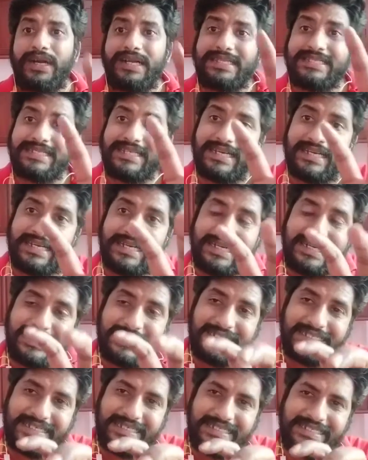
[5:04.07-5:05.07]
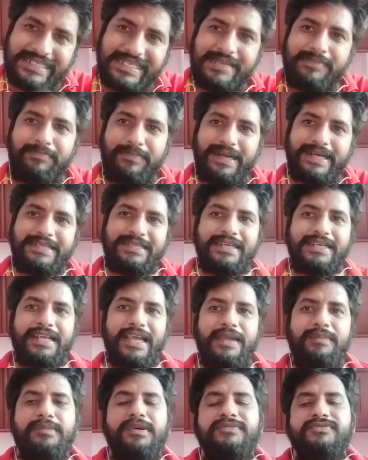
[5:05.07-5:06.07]
is the slip at the
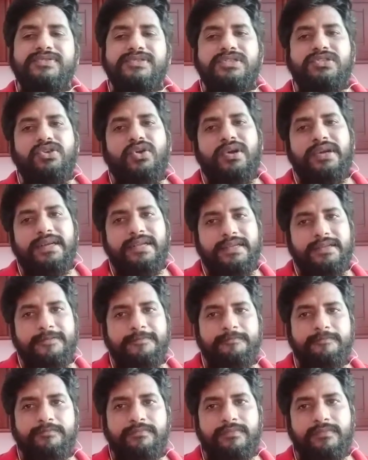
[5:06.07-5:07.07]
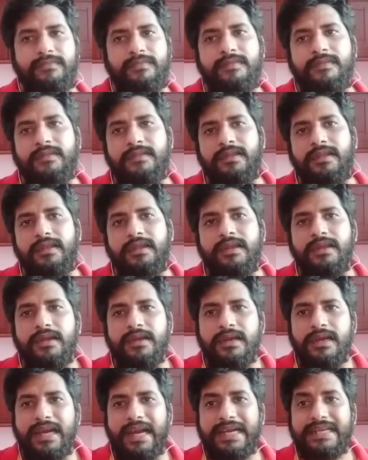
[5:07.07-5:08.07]
time of starting.
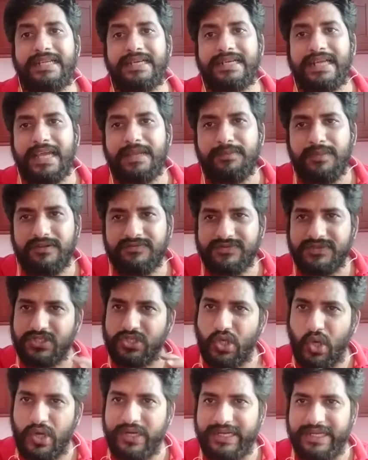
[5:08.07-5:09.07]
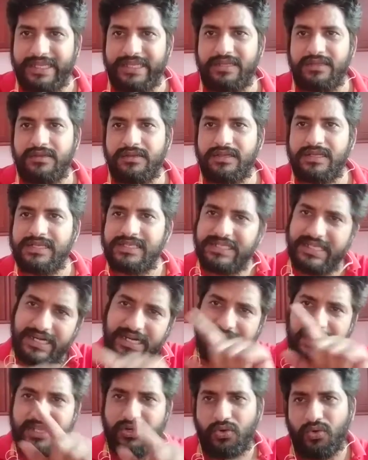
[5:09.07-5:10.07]
At the time of starting, is there
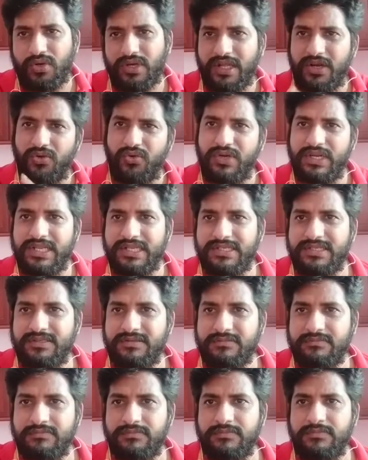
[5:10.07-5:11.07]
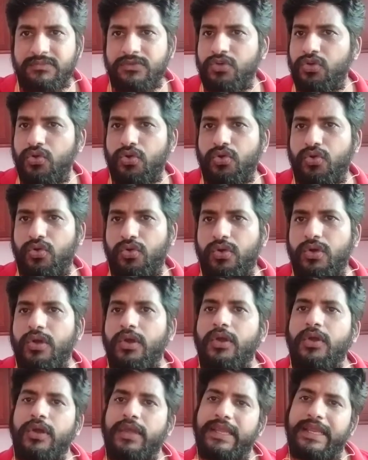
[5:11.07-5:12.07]
any rotor rotation? No.
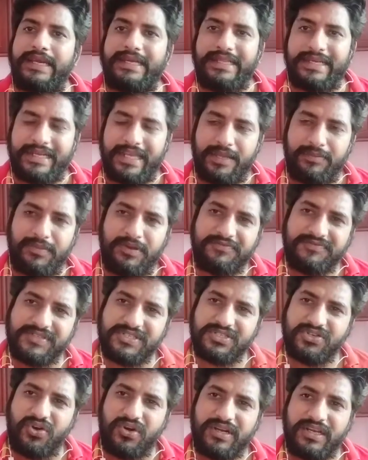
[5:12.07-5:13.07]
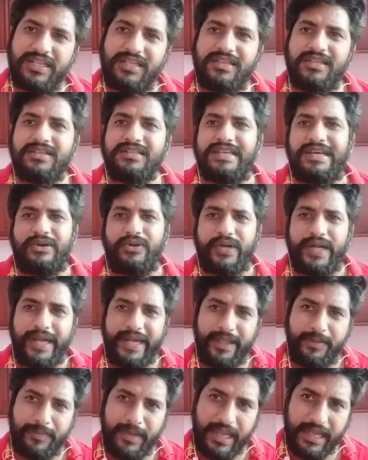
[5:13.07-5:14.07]
At the time of starting,
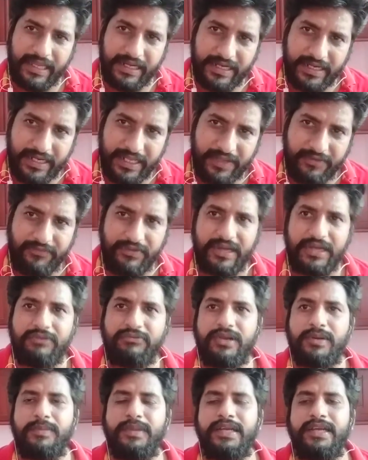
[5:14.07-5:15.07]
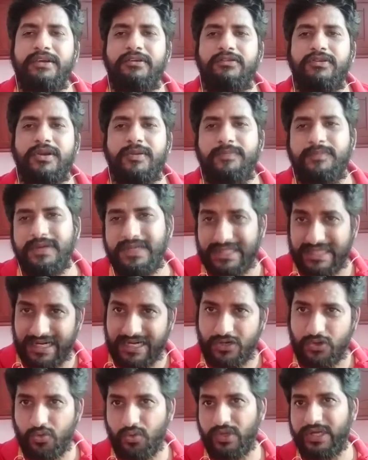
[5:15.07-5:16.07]
rotating magnetic field will be developed, but
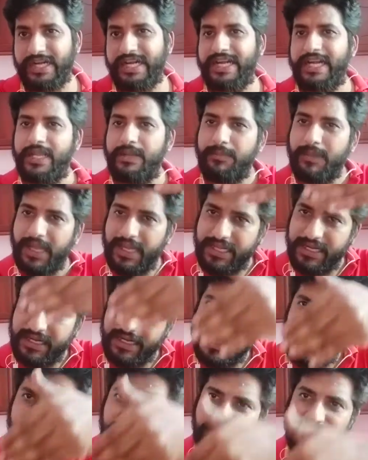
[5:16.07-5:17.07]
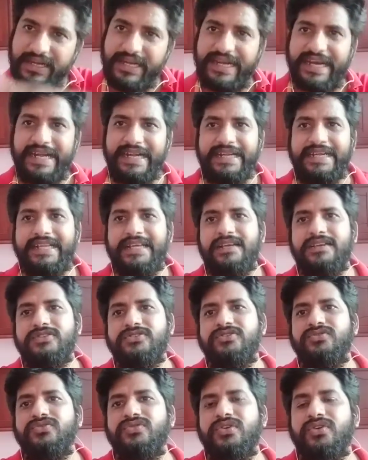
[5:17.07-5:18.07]
that rotating magnetic field
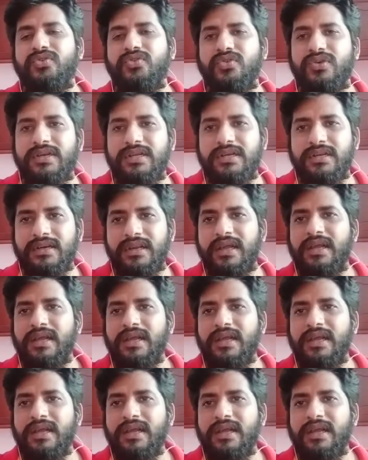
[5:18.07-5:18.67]
enters into the rotor,